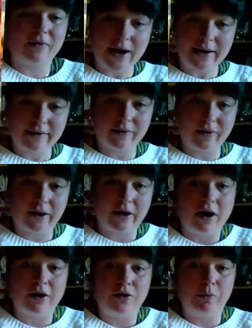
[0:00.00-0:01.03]
Wands is like
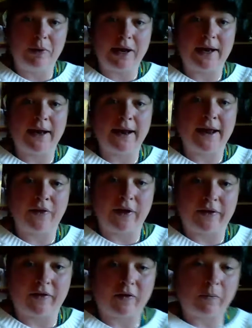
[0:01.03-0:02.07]
a new beginning in
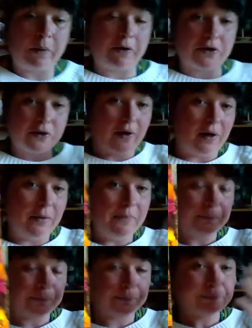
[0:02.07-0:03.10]
like the spiritual
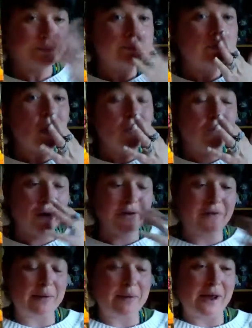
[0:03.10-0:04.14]
for
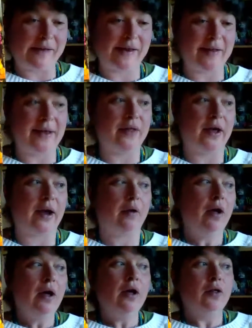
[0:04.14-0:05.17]
divine masculine, like
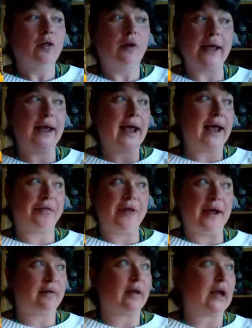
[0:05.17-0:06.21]
looking at
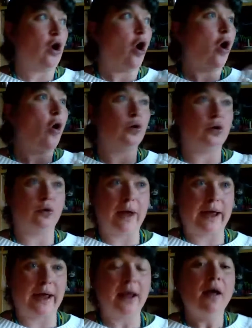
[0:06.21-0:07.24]
things like in a whole new
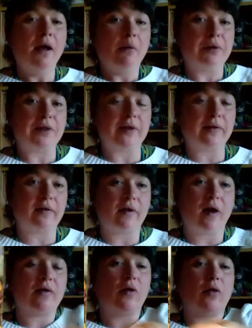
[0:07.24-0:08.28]
way. But this is
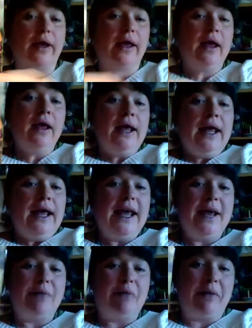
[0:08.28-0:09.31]
also like
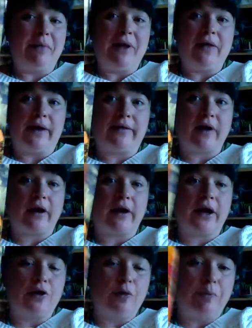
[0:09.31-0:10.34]
he may be like
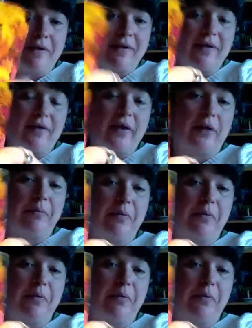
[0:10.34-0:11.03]
starting a new business, like